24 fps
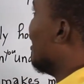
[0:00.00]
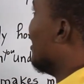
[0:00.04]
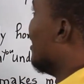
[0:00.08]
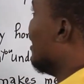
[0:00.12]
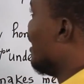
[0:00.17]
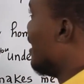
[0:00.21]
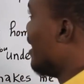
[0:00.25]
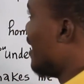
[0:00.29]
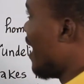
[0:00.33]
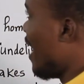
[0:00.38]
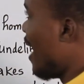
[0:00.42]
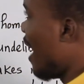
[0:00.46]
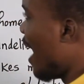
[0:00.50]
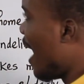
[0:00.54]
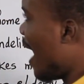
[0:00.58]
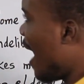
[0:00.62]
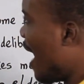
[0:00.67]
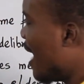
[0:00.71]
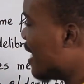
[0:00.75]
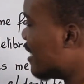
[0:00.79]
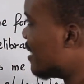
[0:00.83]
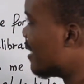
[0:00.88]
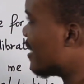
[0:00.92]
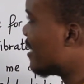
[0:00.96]

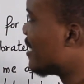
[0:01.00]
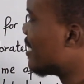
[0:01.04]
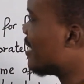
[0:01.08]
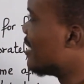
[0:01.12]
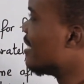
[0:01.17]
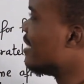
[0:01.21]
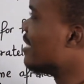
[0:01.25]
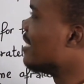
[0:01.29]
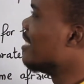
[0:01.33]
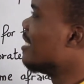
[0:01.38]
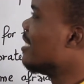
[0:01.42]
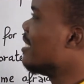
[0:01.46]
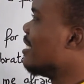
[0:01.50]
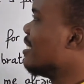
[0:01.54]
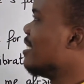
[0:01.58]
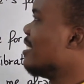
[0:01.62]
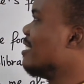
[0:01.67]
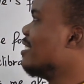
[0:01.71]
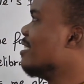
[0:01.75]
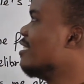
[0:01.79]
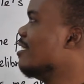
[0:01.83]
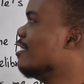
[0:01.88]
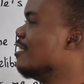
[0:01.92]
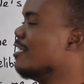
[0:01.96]
Yes!
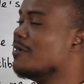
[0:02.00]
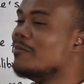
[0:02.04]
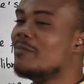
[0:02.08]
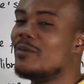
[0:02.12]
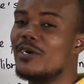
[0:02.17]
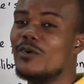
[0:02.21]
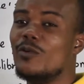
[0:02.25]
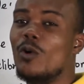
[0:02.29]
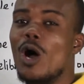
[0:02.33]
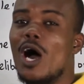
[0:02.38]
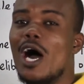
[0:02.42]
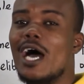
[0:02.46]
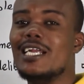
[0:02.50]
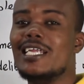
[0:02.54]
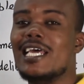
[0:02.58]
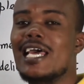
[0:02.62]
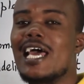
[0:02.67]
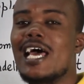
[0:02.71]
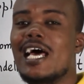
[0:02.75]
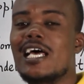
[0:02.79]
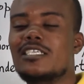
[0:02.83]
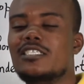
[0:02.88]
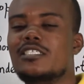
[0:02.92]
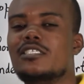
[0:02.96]
The number 1
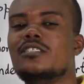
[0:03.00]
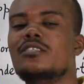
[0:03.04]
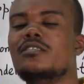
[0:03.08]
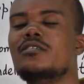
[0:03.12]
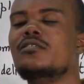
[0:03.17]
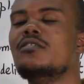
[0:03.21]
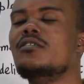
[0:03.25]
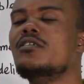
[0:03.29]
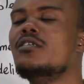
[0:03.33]
is...